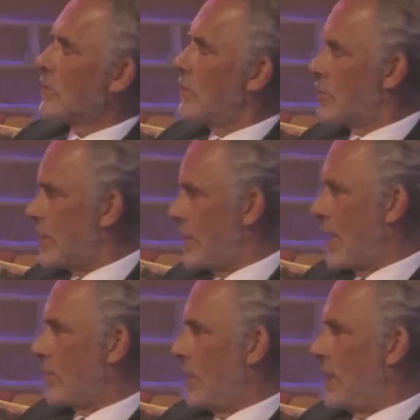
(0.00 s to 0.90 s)
So you see
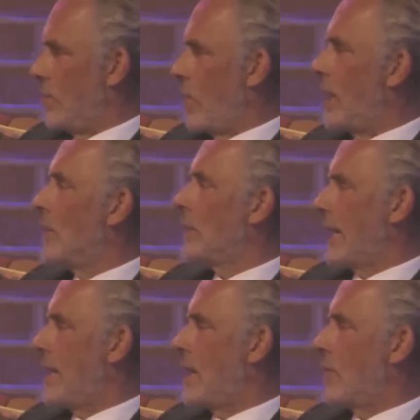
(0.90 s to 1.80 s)
that really well
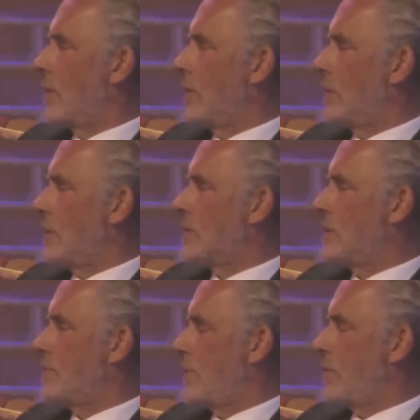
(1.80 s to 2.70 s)
laid out in
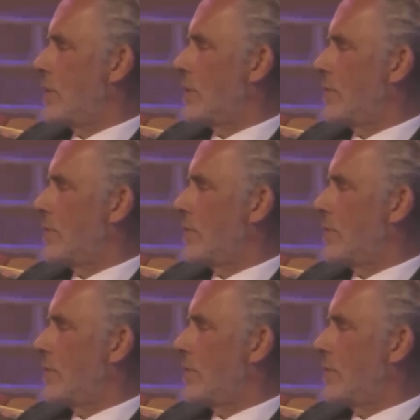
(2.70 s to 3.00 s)
Disney's Beauty and the